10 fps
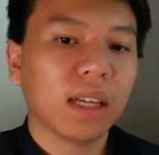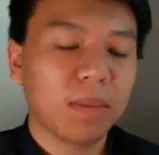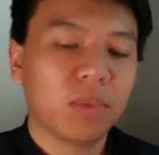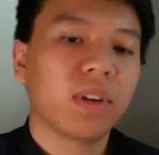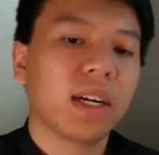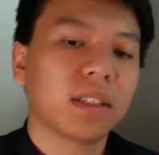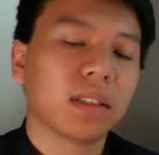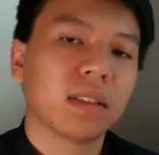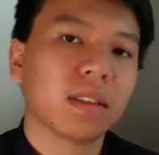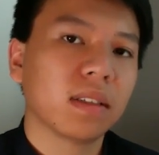
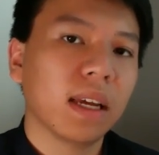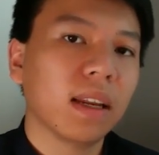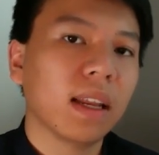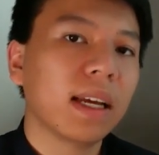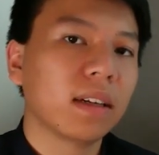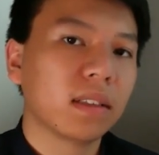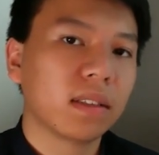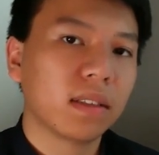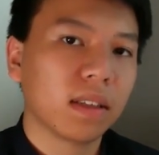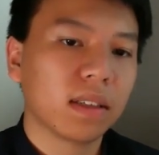abstractions and
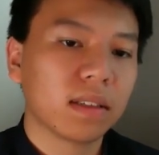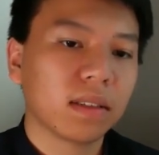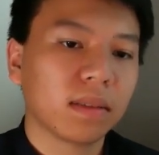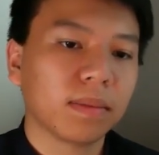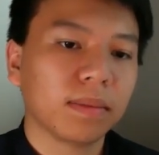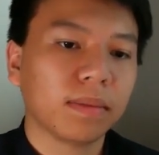layers to this.